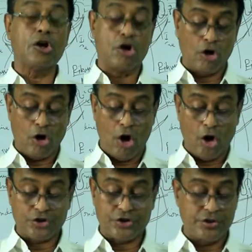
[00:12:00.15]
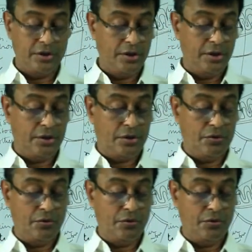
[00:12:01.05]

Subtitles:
grows to